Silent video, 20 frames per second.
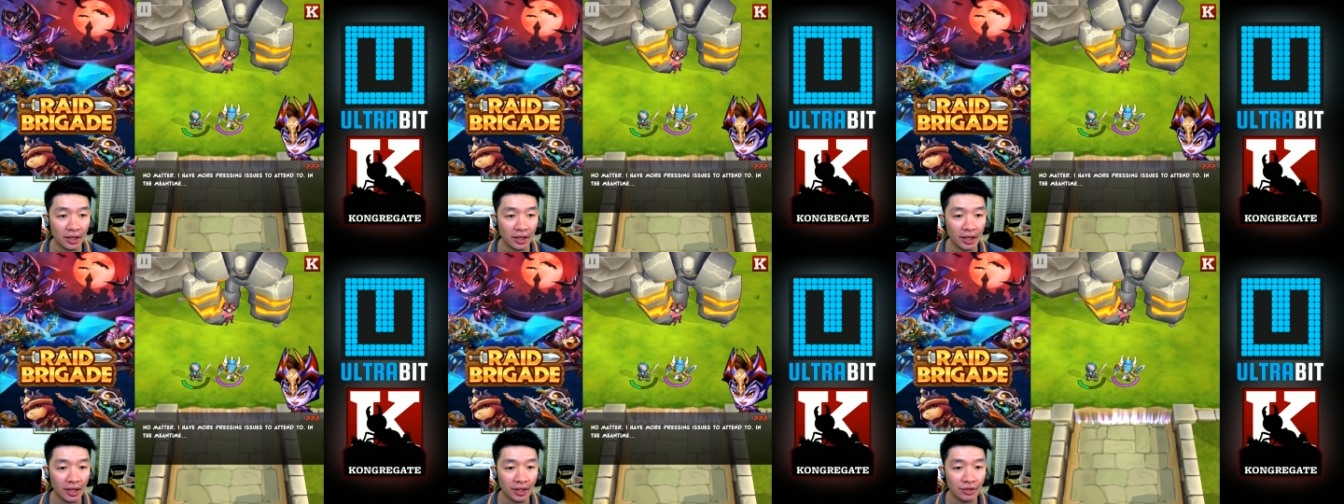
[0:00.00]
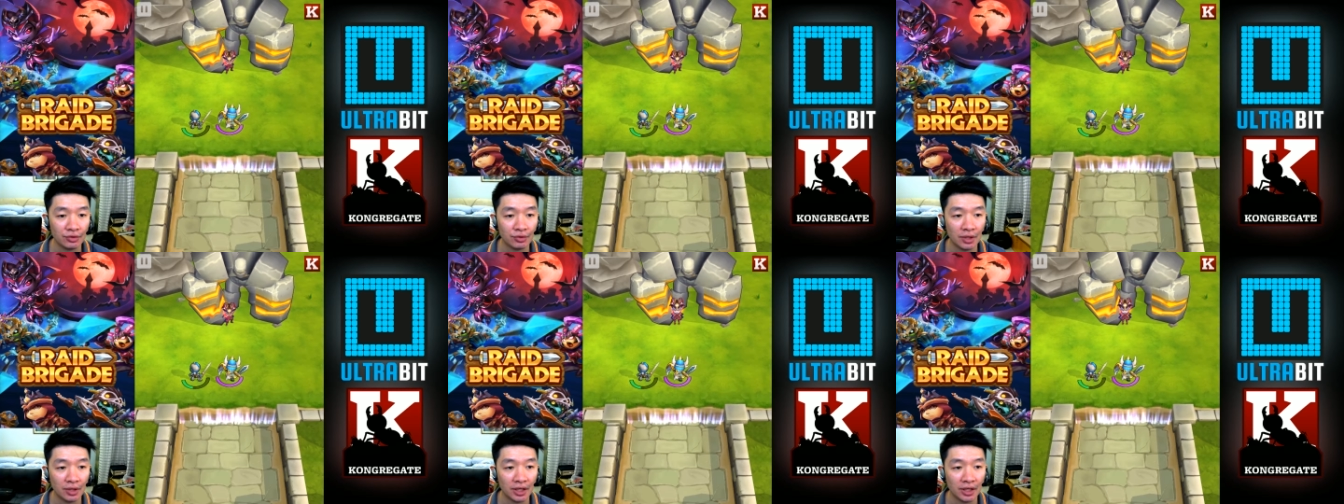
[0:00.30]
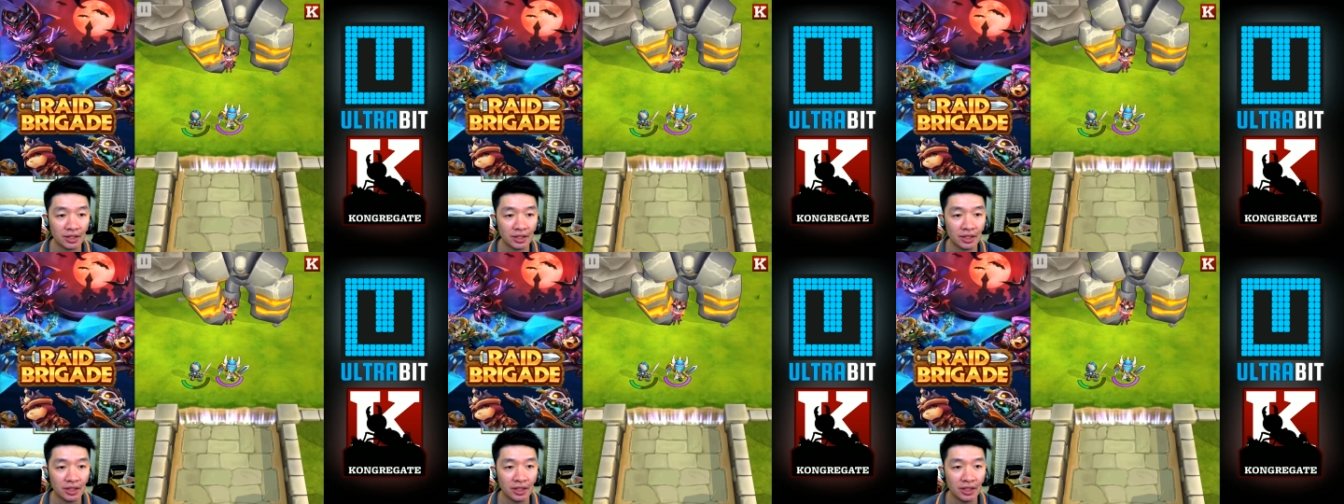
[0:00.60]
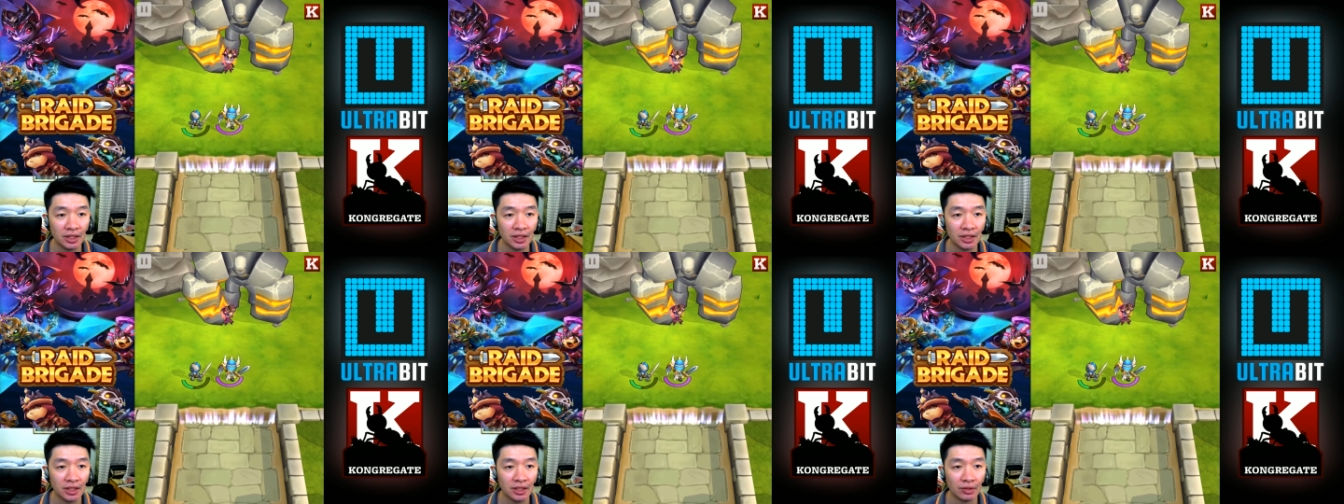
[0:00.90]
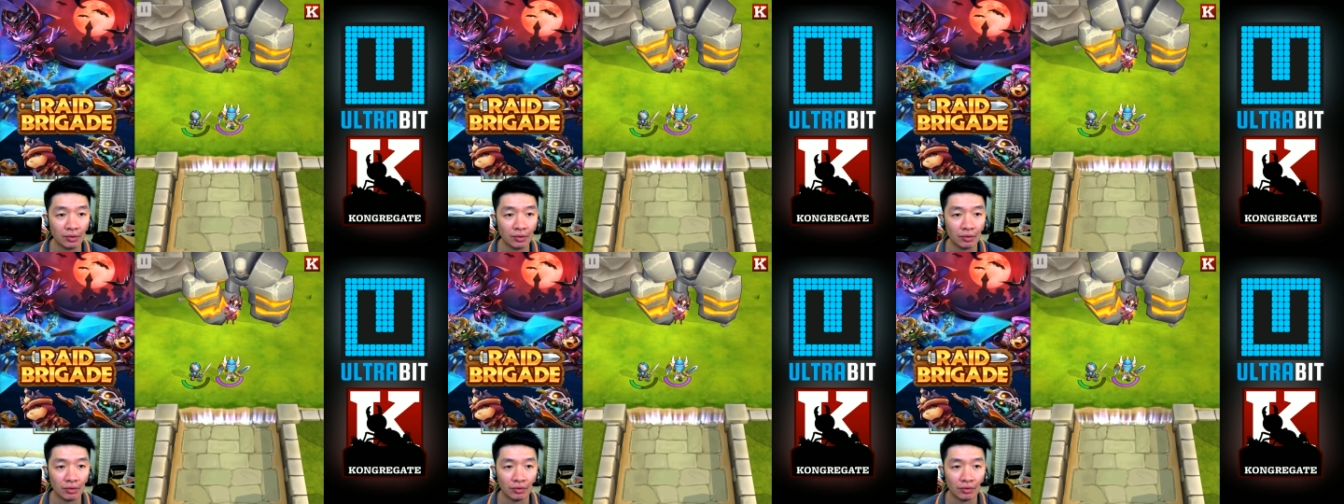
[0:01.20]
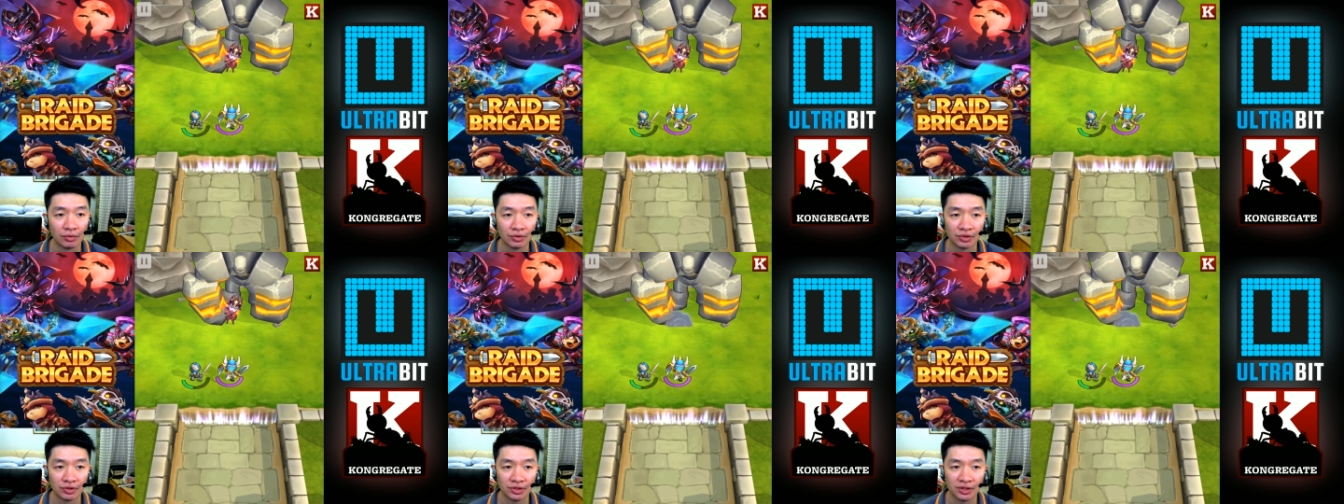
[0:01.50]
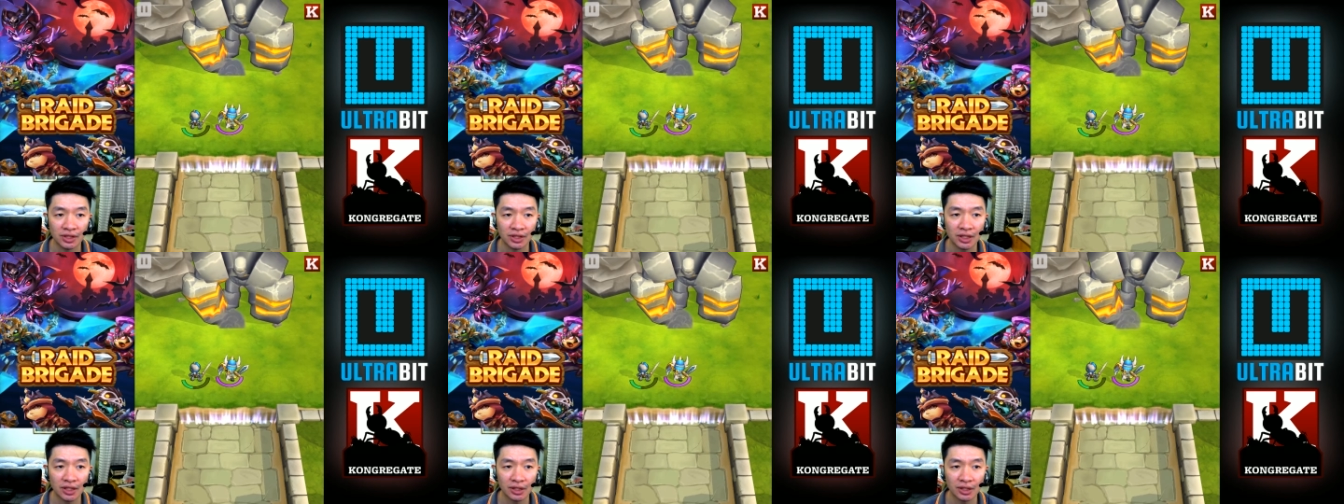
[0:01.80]
And you are the
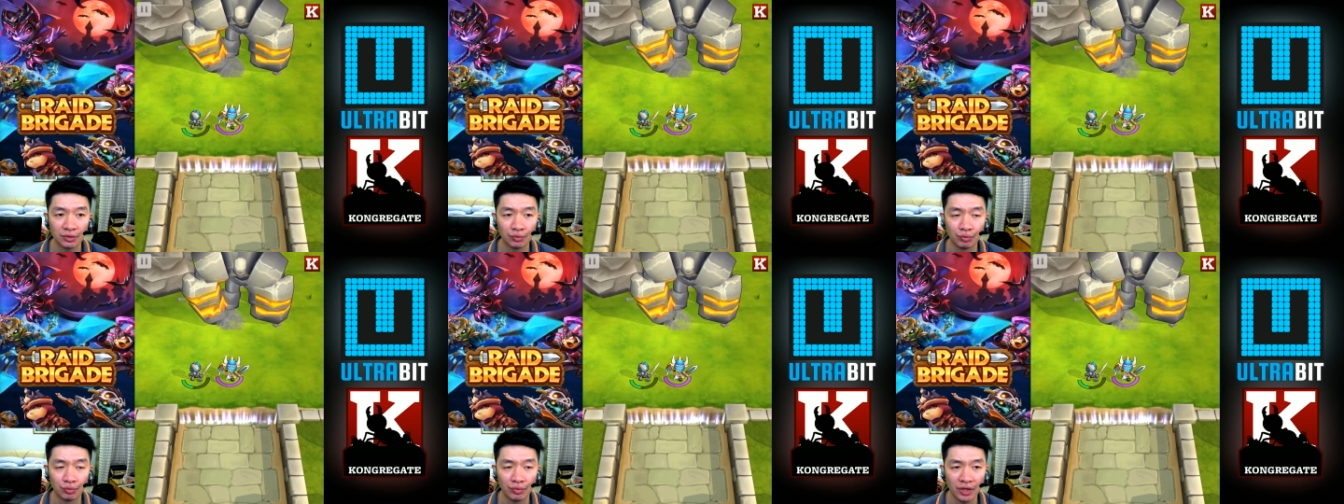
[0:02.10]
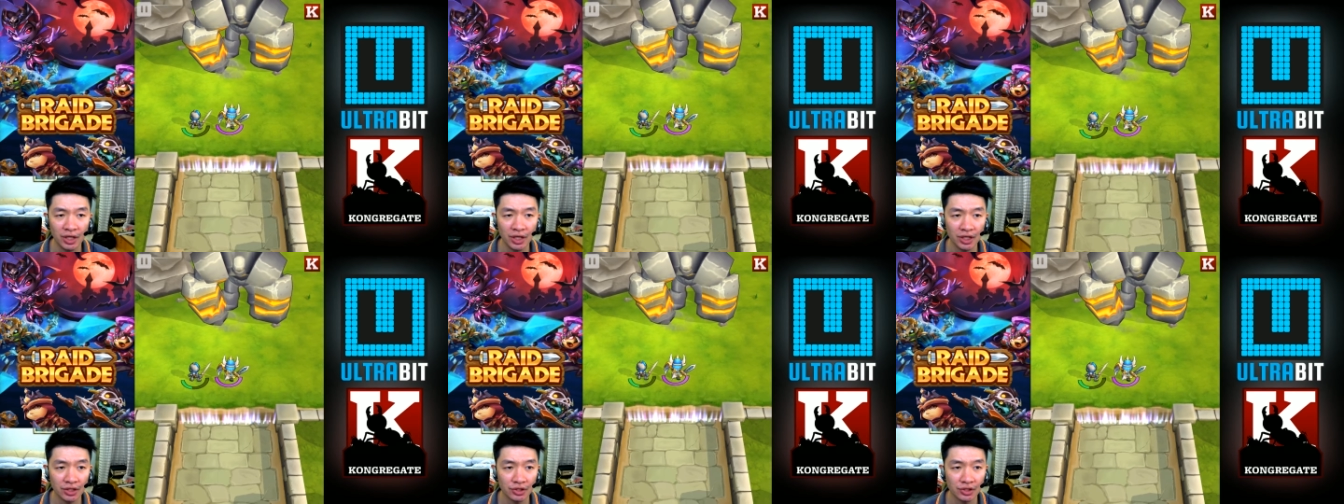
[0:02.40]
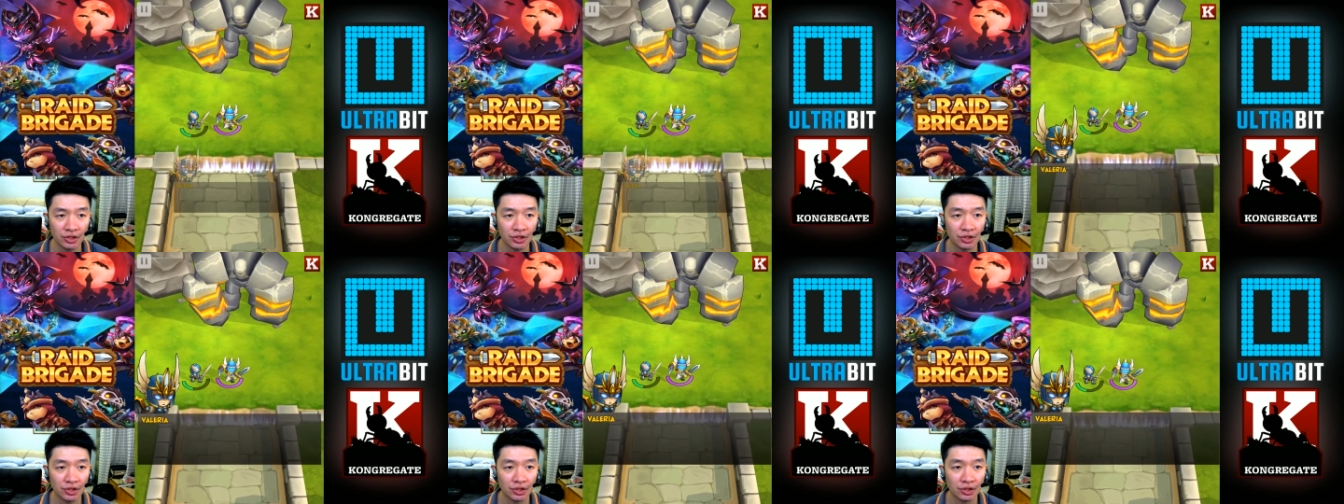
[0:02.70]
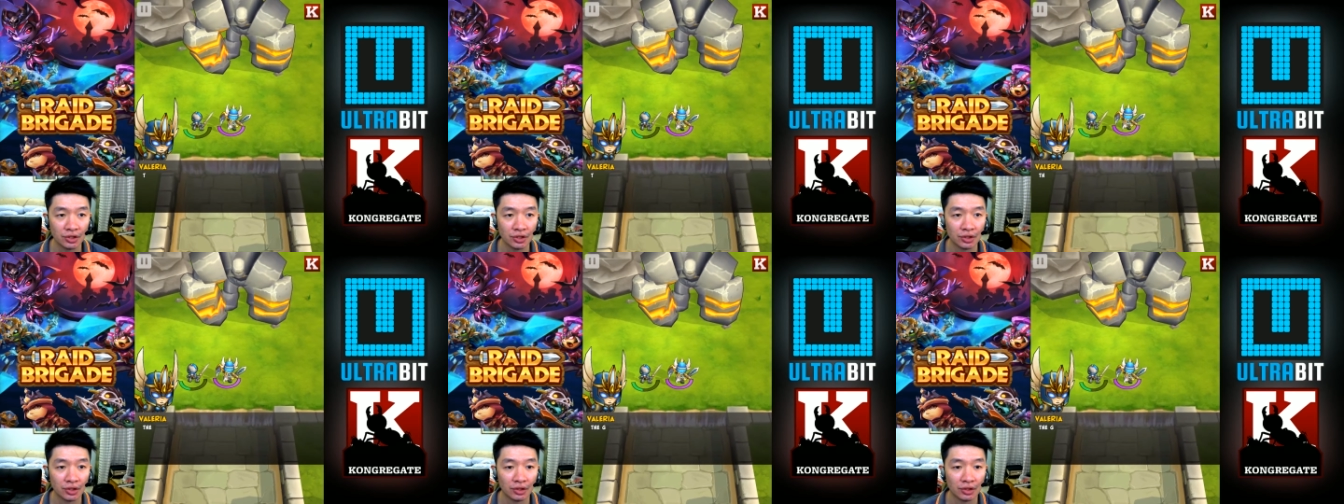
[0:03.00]
secret witch?